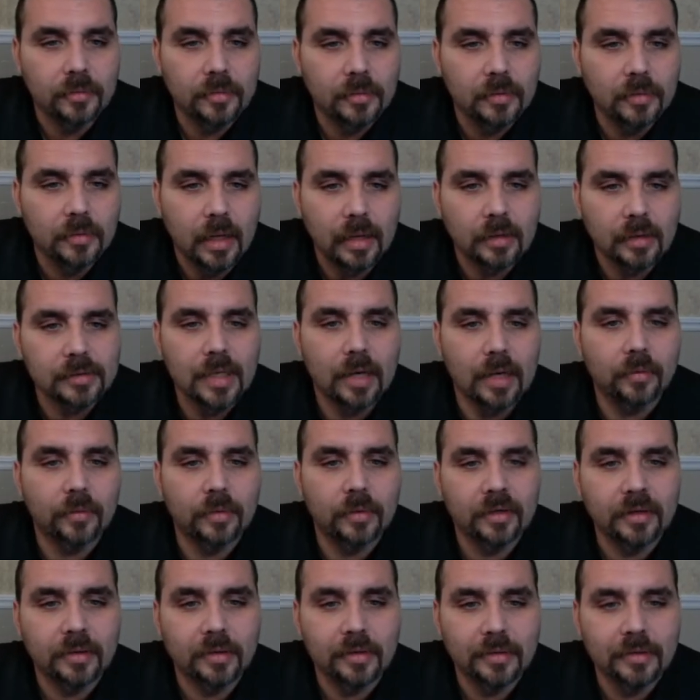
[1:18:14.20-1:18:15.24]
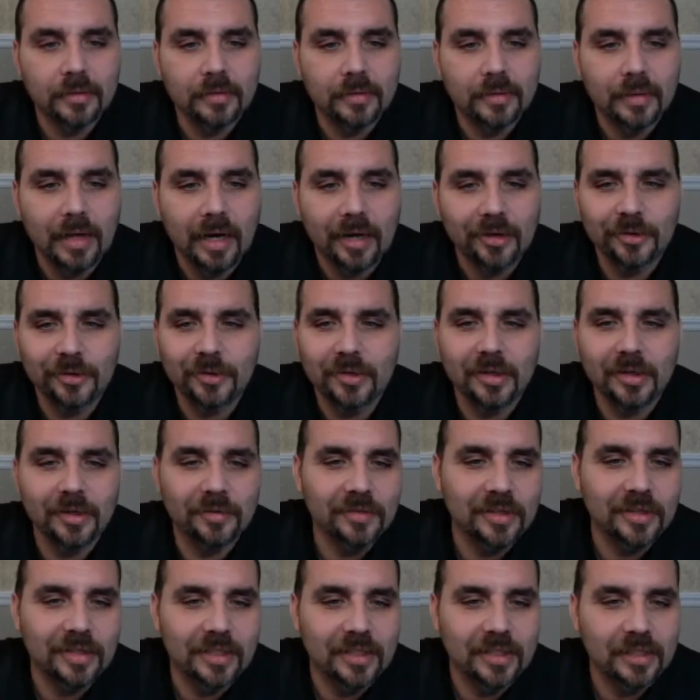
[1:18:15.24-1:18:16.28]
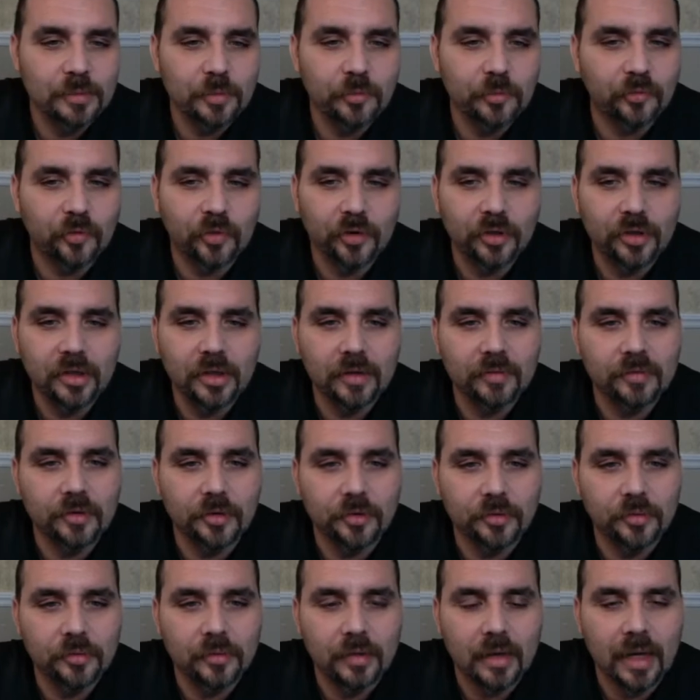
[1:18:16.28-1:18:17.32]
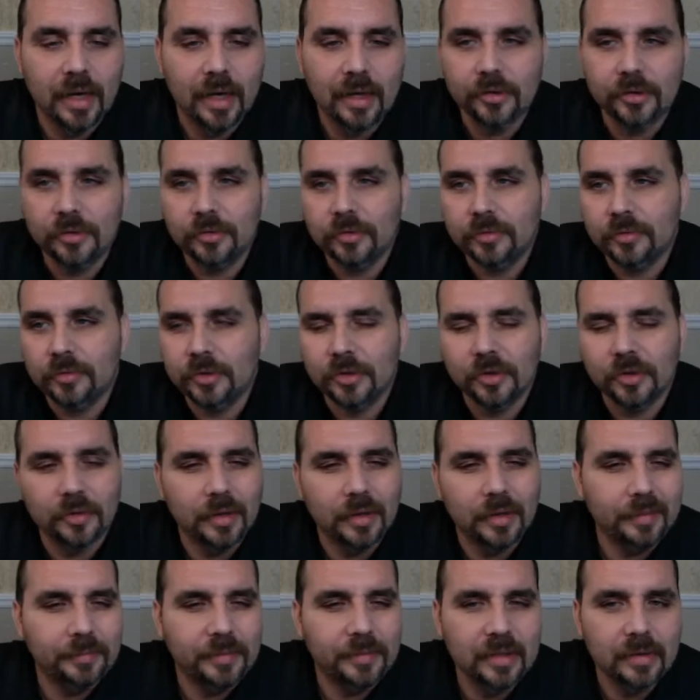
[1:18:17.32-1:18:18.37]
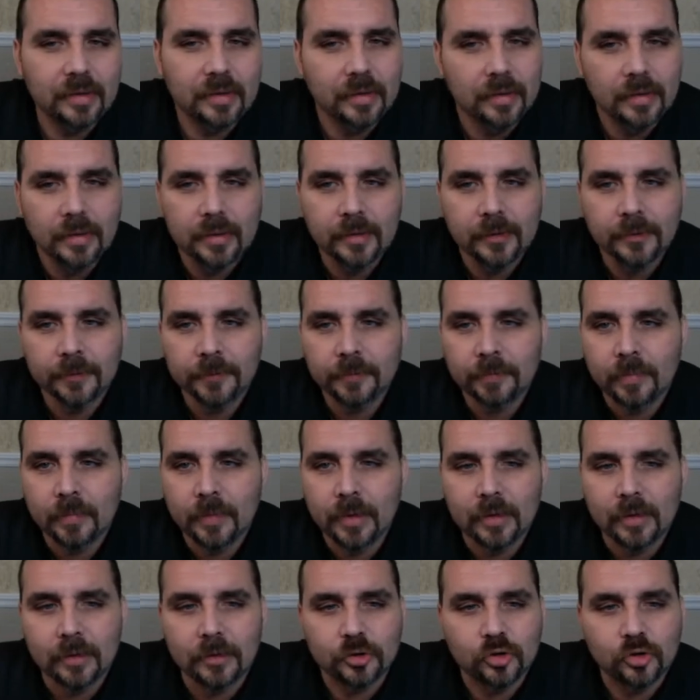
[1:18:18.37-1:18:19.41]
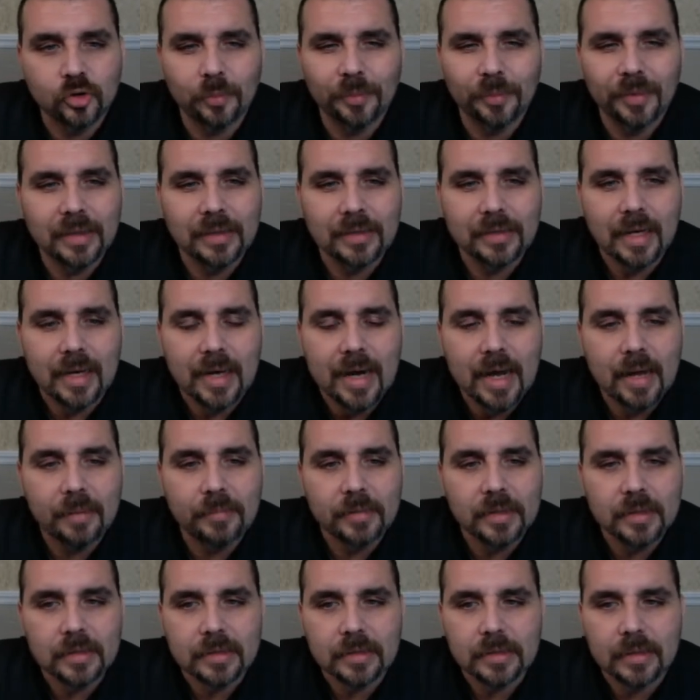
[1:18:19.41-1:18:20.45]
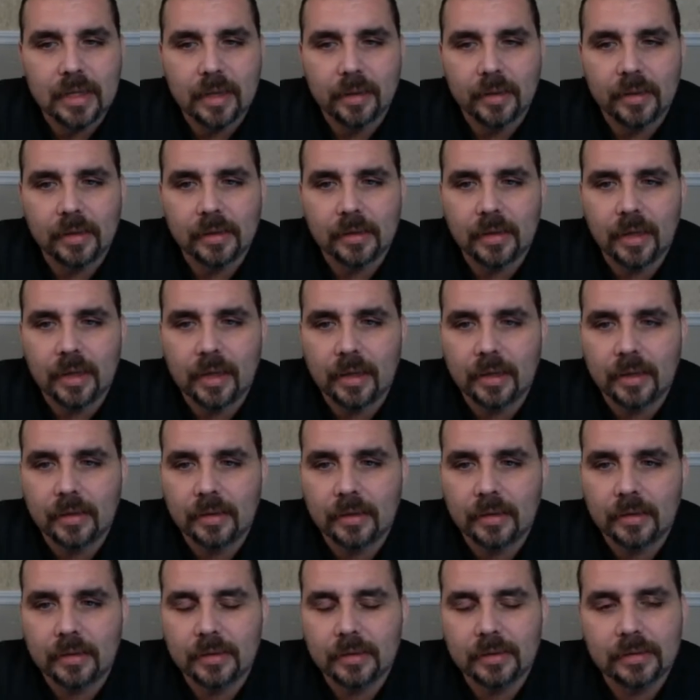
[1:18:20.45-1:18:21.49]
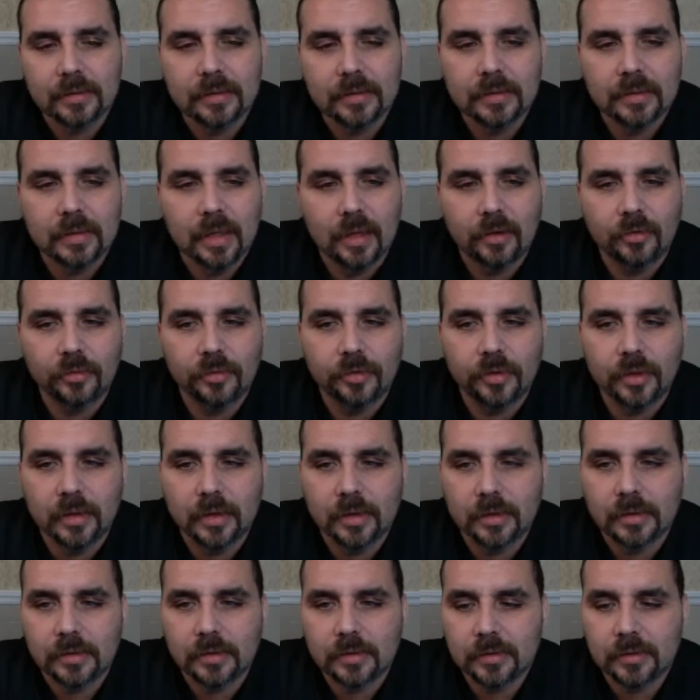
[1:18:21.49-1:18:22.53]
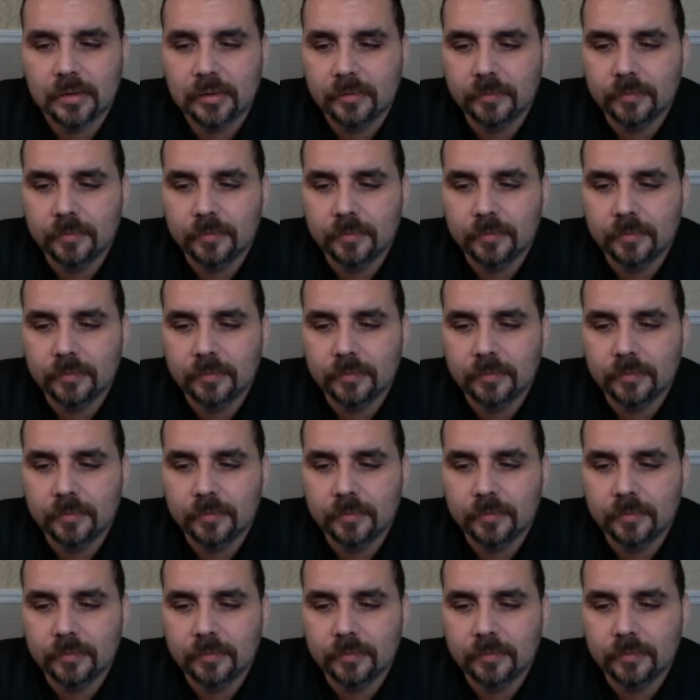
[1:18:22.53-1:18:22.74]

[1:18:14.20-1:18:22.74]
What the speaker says: does that work? How do you love the kids before you love the ruca? How do I mean, there's so many dynamics in that it's just I don't think it's